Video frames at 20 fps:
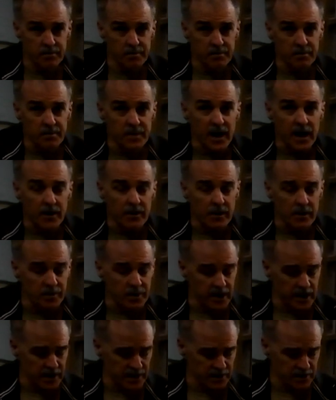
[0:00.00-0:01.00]
battery
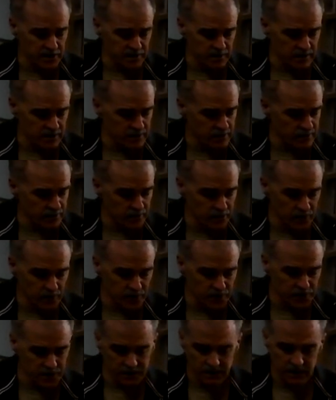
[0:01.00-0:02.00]
plants, and who
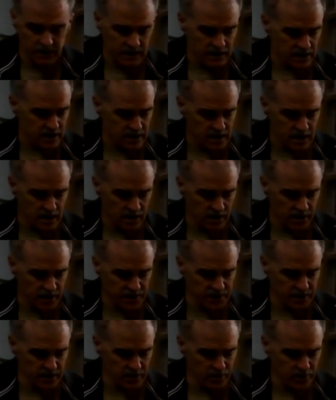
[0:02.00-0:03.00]
knows how that's
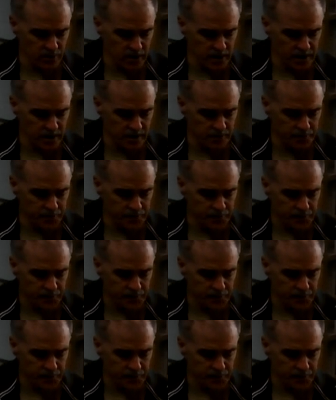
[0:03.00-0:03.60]
going to wind up.